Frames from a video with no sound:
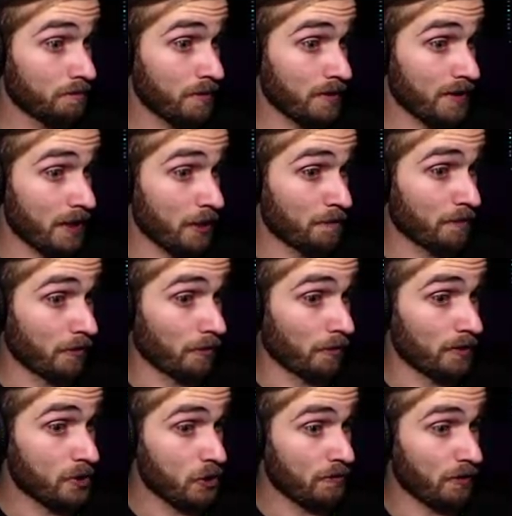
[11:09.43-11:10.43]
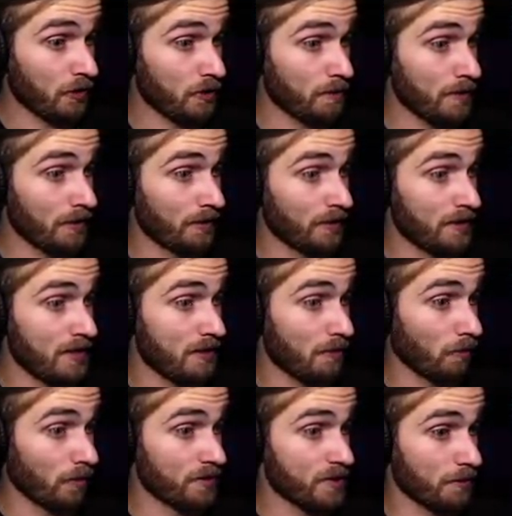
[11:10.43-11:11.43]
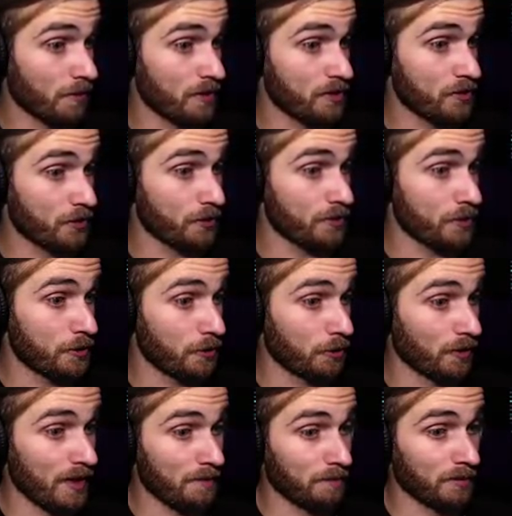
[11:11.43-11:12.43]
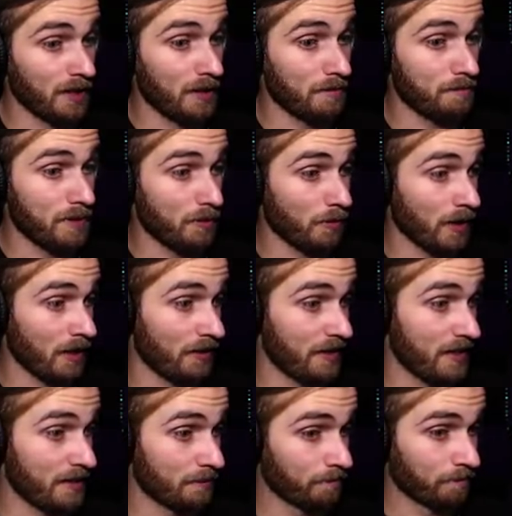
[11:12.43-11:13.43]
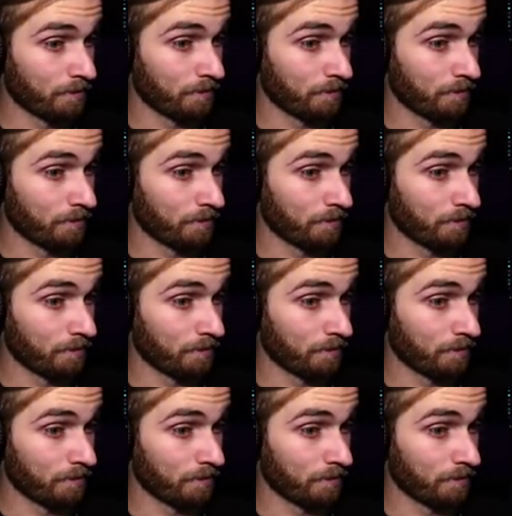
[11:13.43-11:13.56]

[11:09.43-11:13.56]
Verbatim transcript: Be careful, once you've heard the melody, once it runs through you, like blood, be wary,